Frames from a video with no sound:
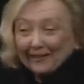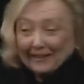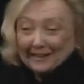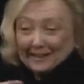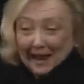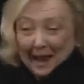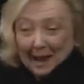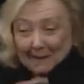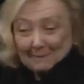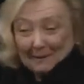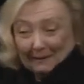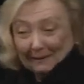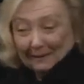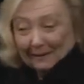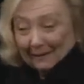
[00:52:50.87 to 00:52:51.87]
No
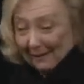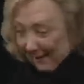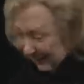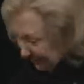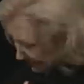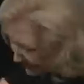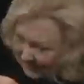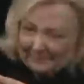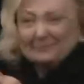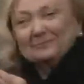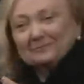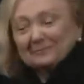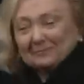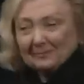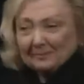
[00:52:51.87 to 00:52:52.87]
kidding. I stood up
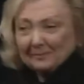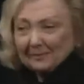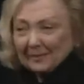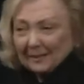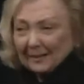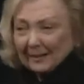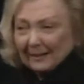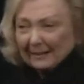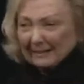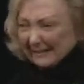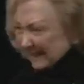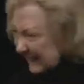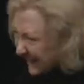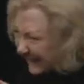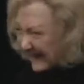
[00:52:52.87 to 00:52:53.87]
on the table and
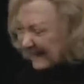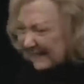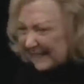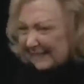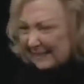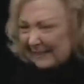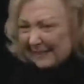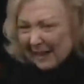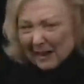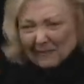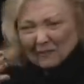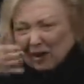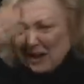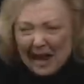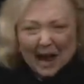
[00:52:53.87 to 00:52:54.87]
started to say my
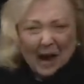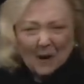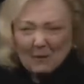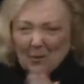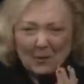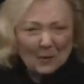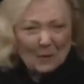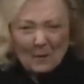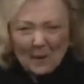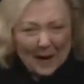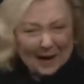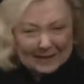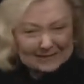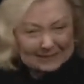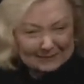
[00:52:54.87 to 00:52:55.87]
comment.
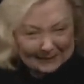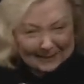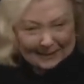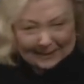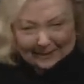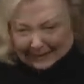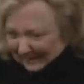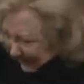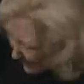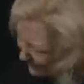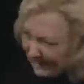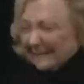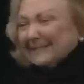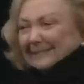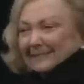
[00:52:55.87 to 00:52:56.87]
I forget what the
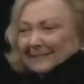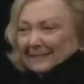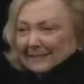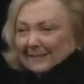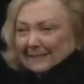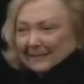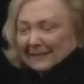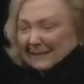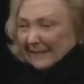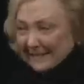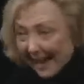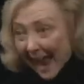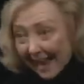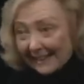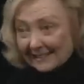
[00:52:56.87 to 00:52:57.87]
point was,
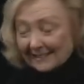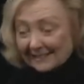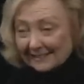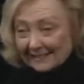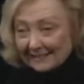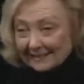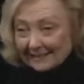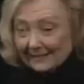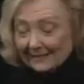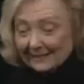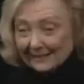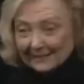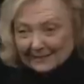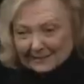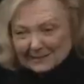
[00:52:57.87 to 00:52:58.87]
but that's what I had to
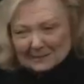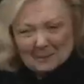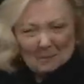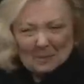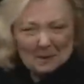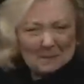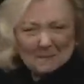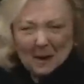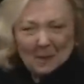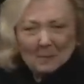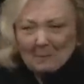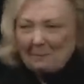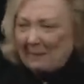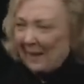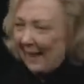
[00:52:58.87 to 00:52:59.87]
do.
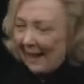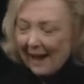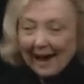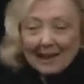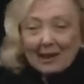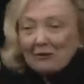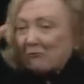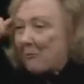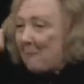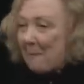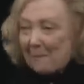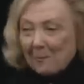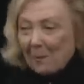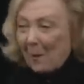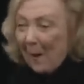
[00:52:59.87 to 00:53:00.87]
It was something
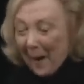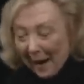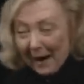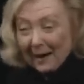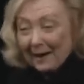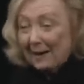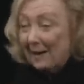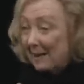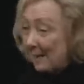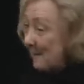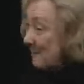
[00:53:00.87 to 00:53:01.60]
about the media, and I don't